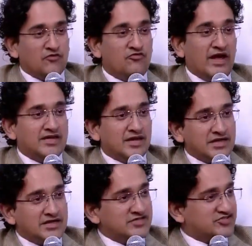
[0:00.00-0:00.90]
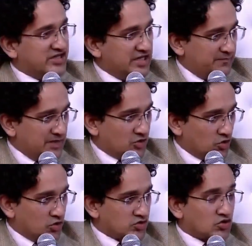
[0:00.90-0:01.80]
whether it is GDP
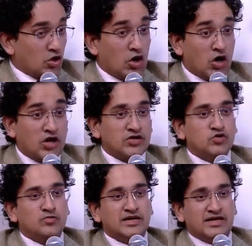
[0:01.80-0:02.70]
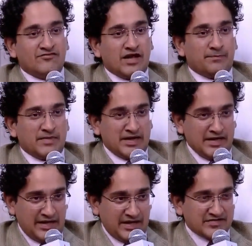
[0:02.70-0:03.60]
growth or Human Development
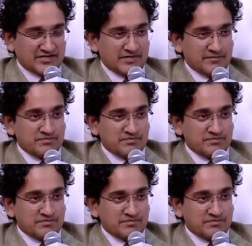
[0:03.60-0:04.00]
Index,